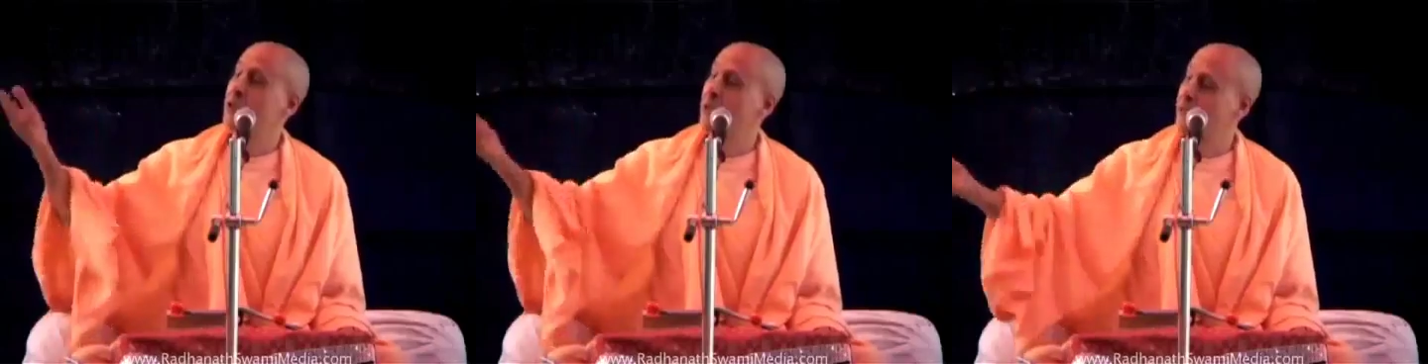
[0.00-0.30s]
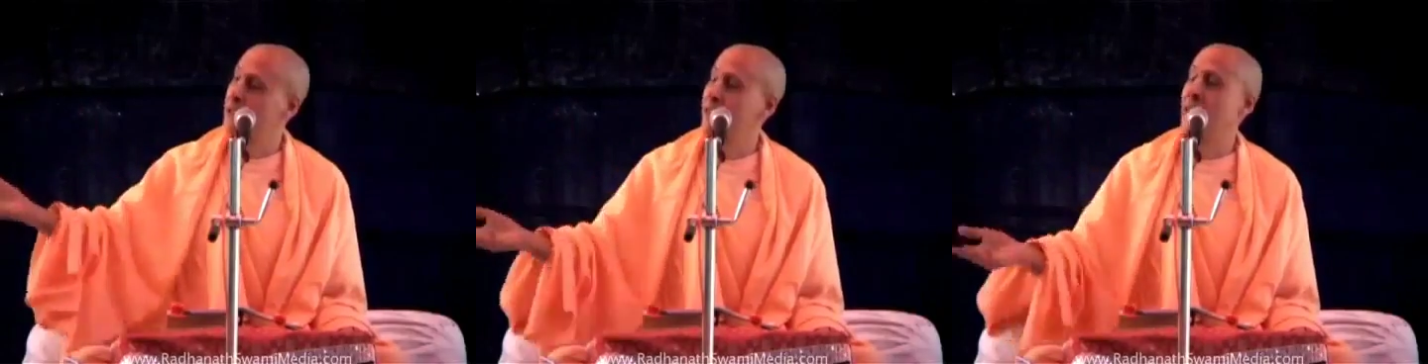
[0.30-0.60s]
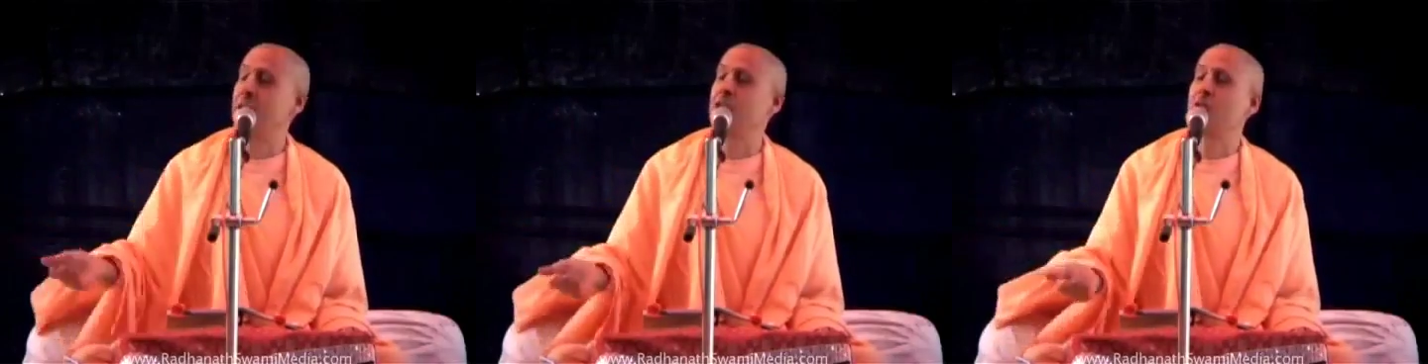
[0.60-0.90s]
studying
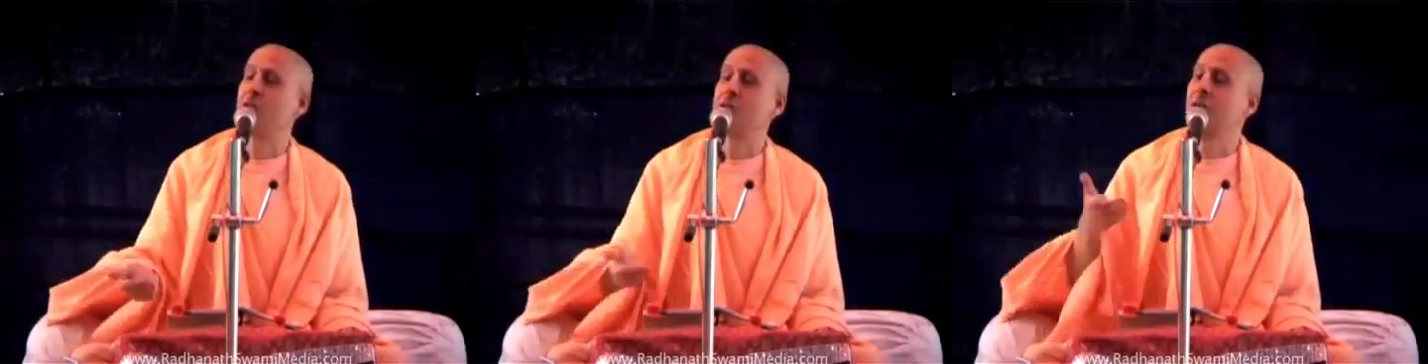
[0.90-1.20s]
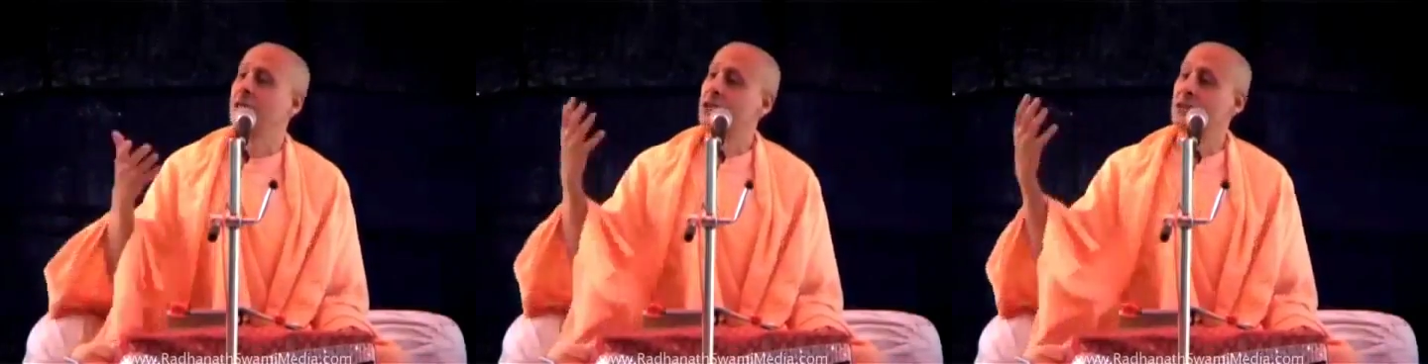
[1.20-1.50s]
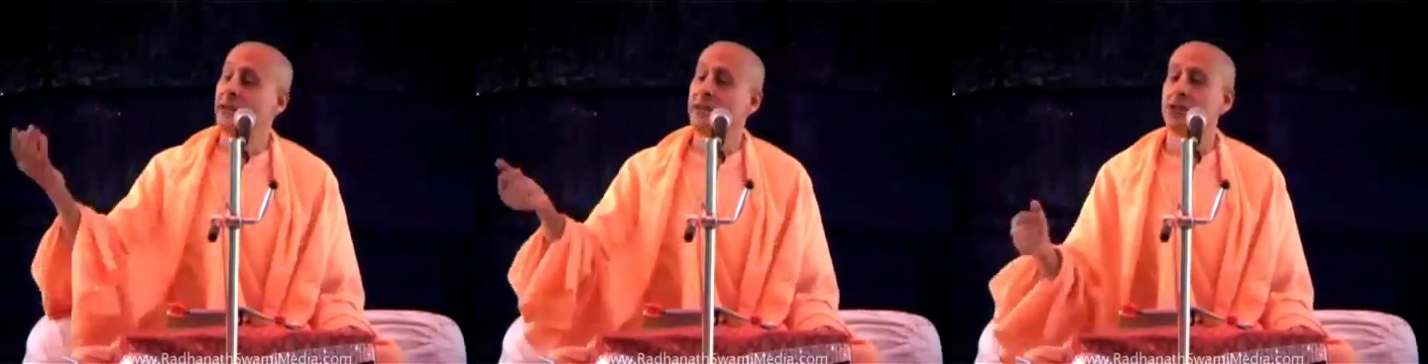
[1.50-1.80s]
Sanskrit,
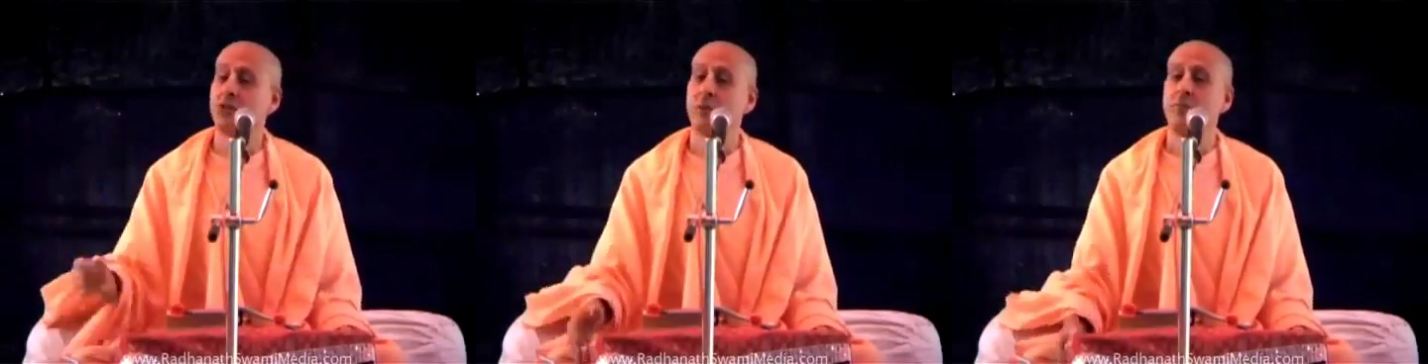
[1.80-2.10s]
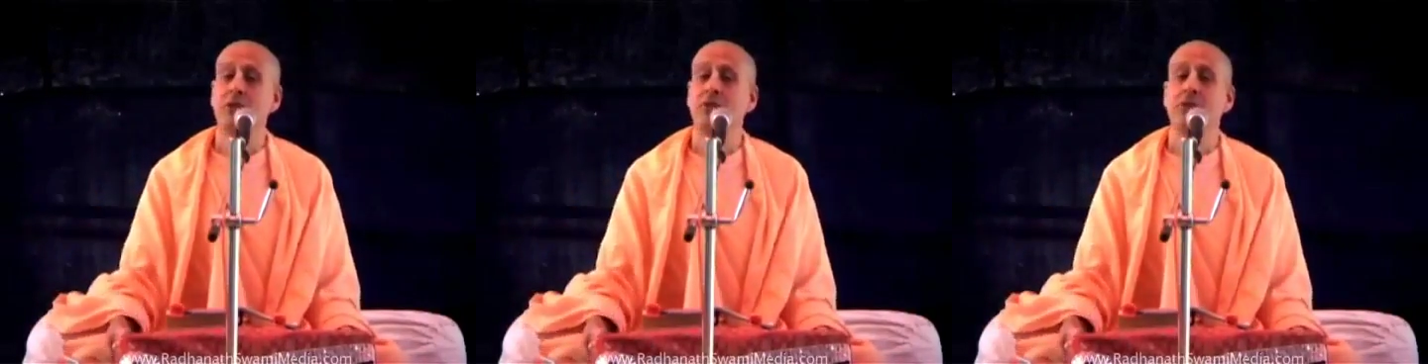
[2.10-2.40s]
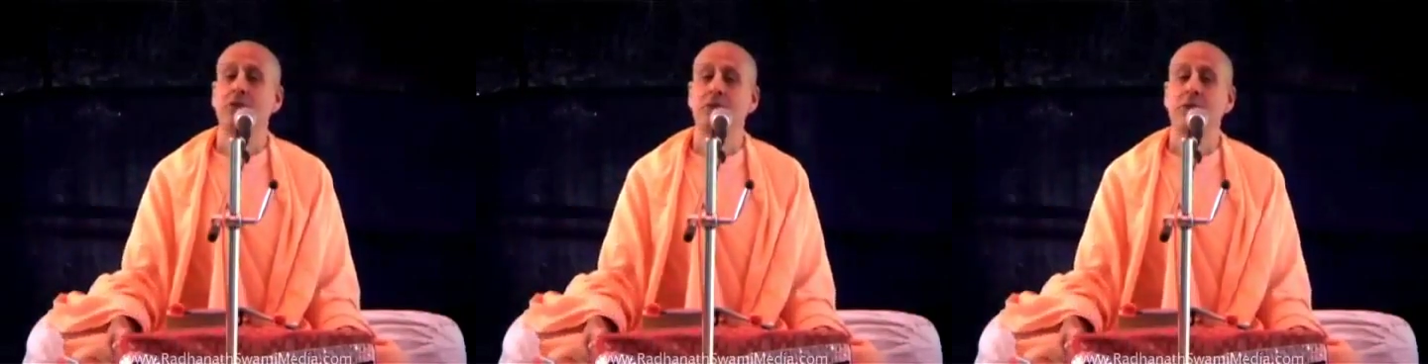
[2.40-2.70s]
studying
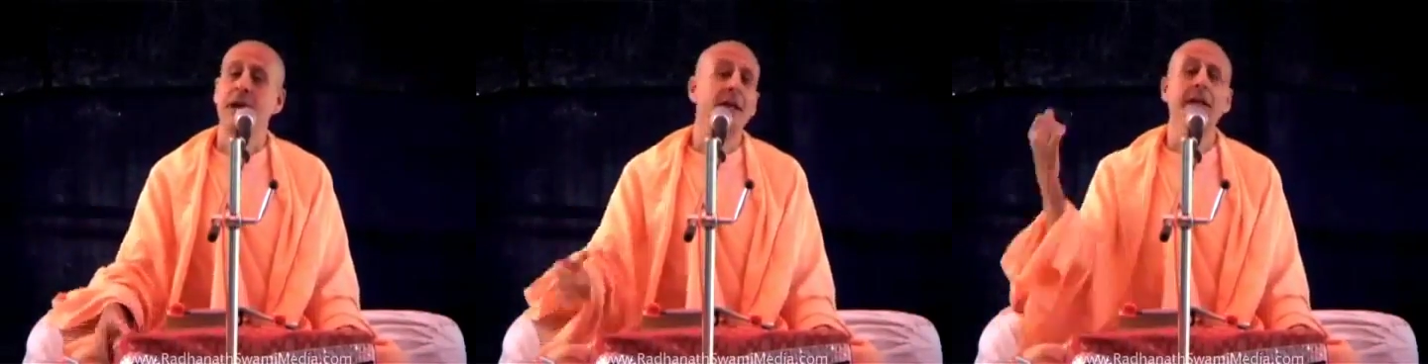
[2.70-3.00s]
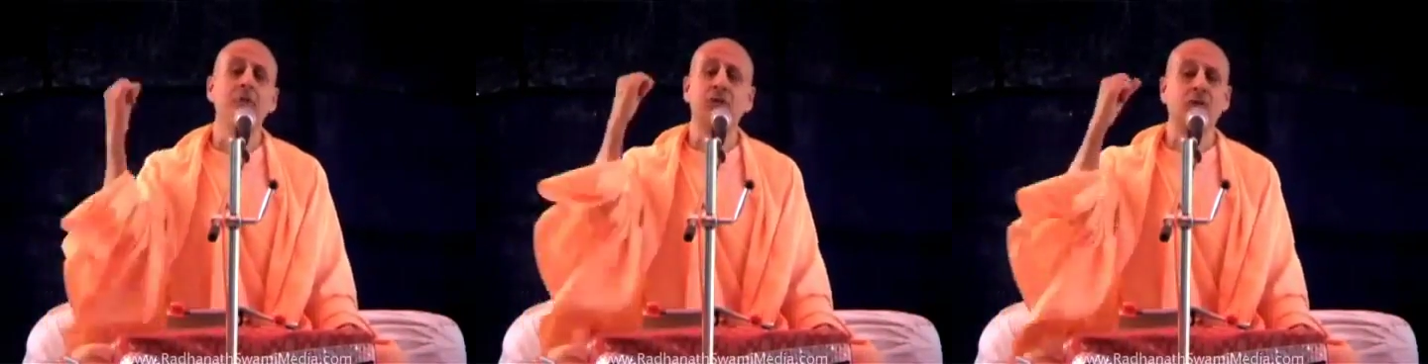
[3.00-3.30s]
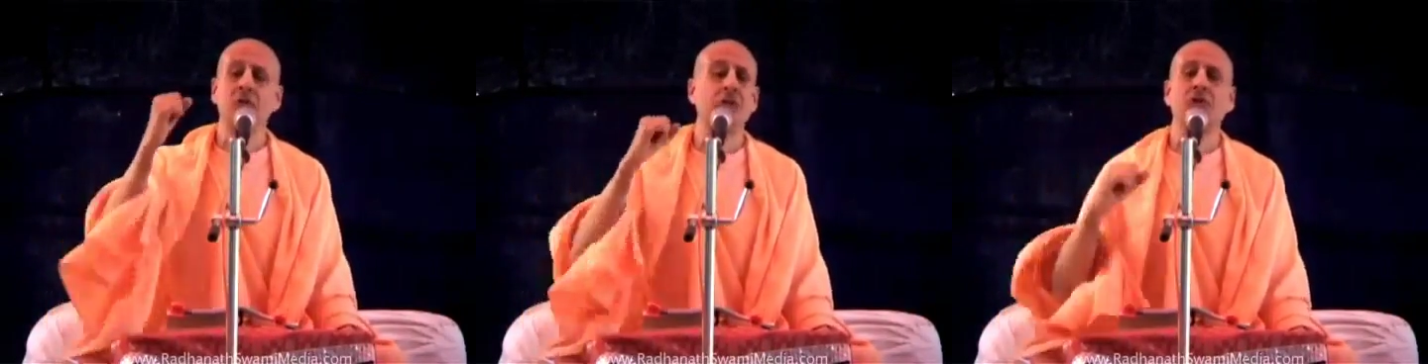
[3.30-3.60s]
scriptures, and he was
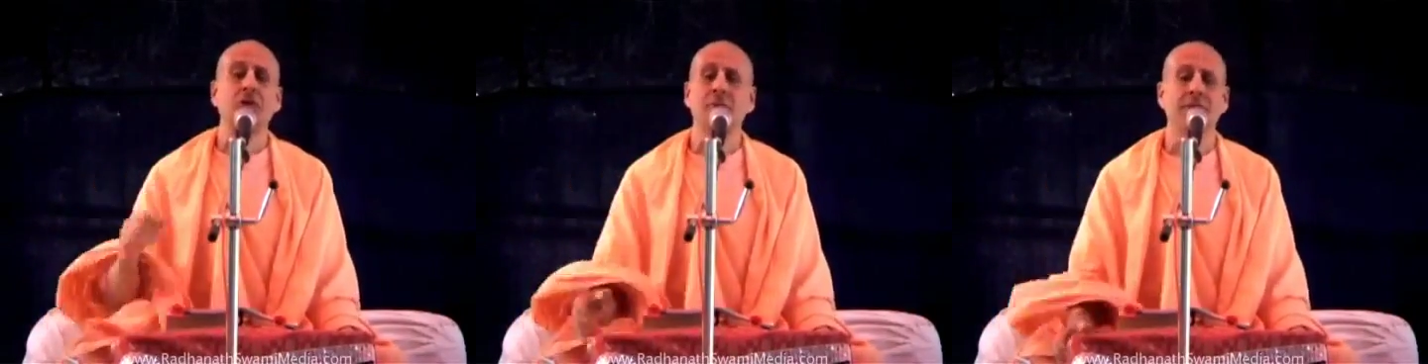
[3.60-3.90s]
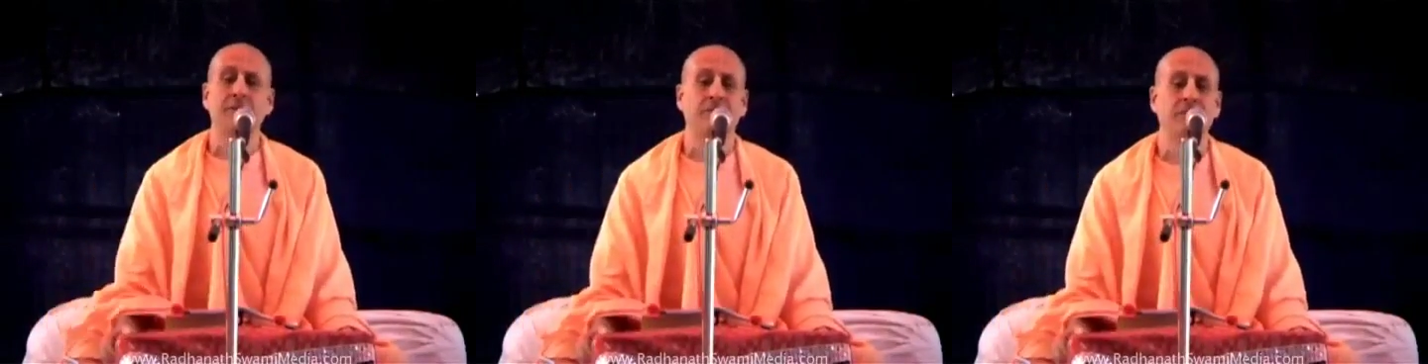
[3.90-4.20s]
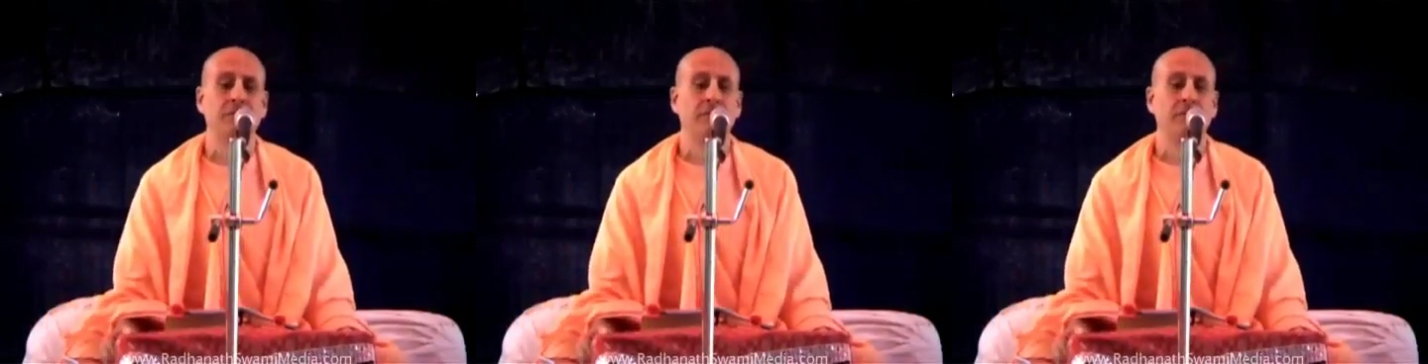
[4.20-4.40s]
so determined,